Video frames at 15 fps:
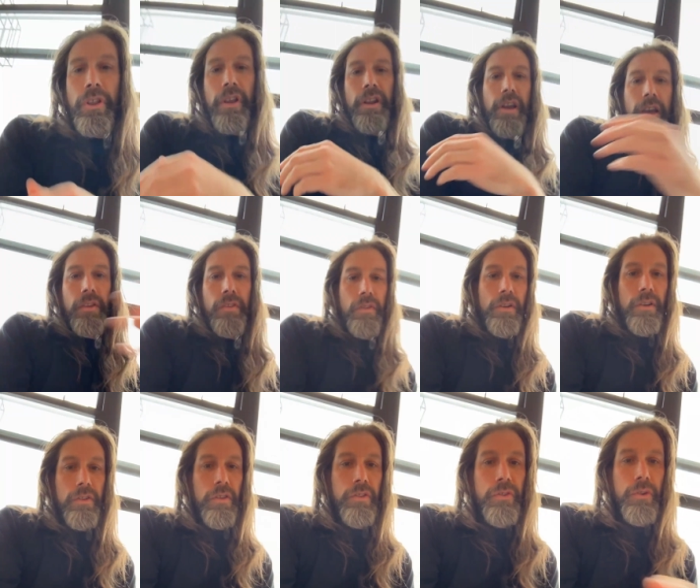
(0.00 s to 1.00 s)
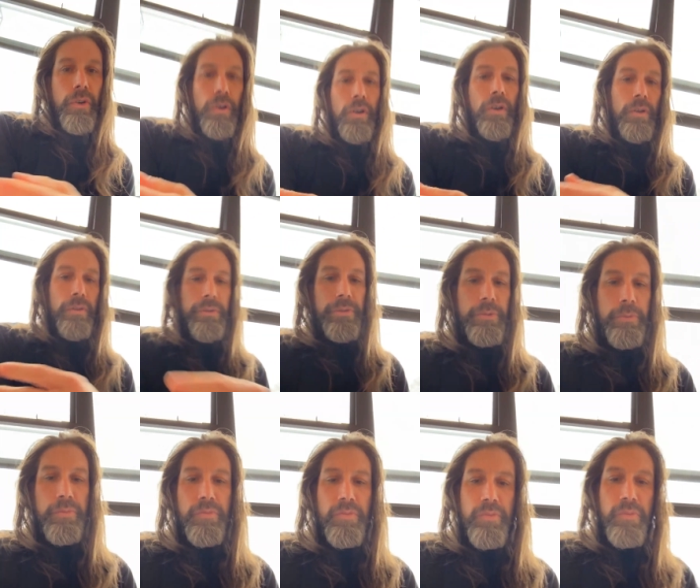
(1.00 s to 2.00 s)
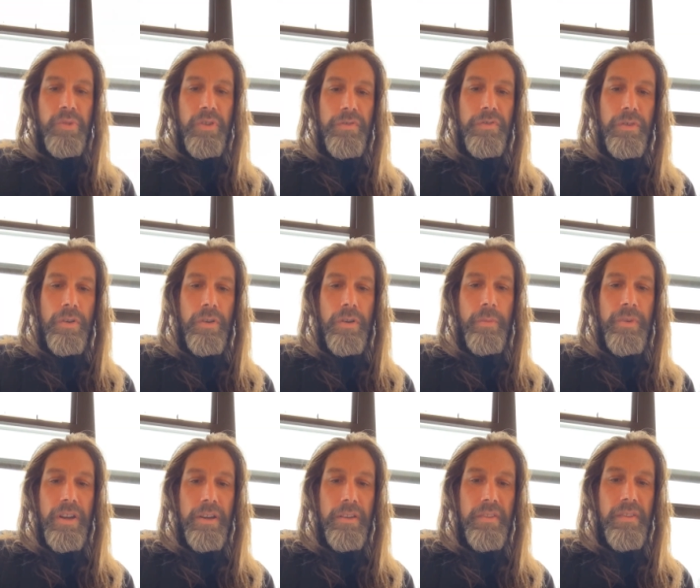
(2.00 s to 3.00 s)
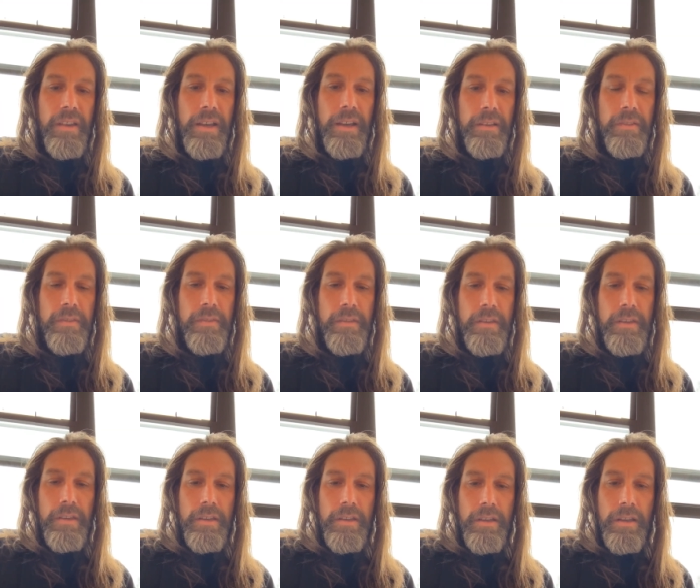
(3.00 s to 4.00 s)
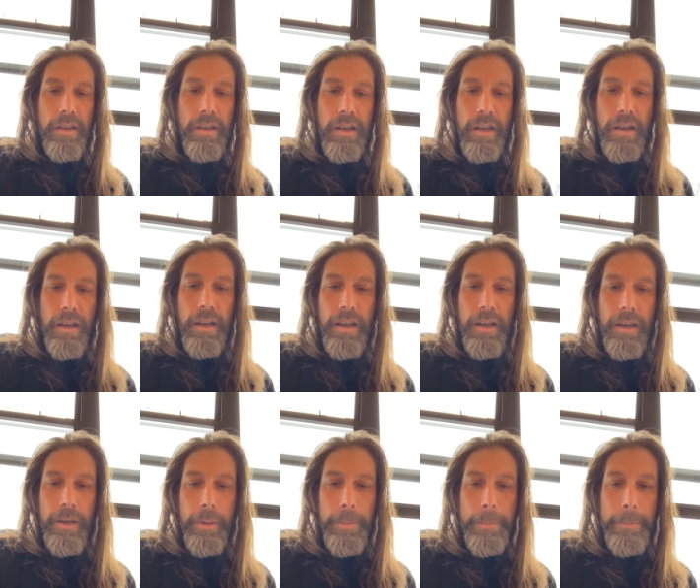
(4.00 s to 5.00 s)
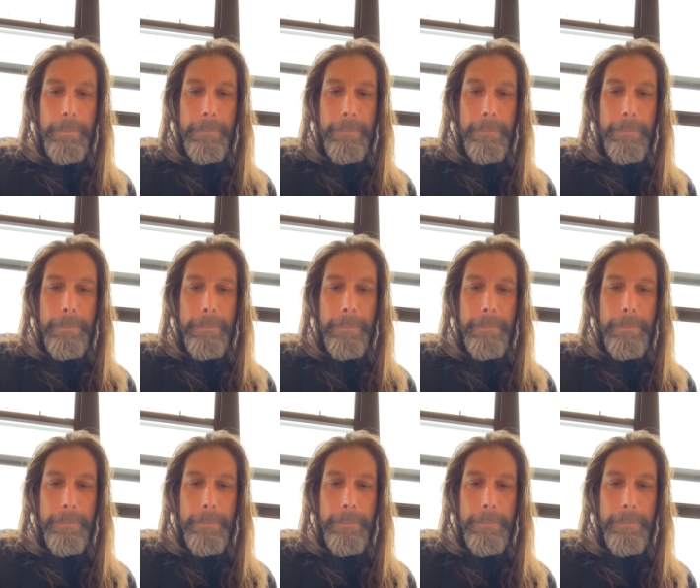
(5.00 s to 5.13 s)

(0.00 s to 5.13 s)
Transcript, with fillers: really nice artisanal, beautiful American socks. Uh,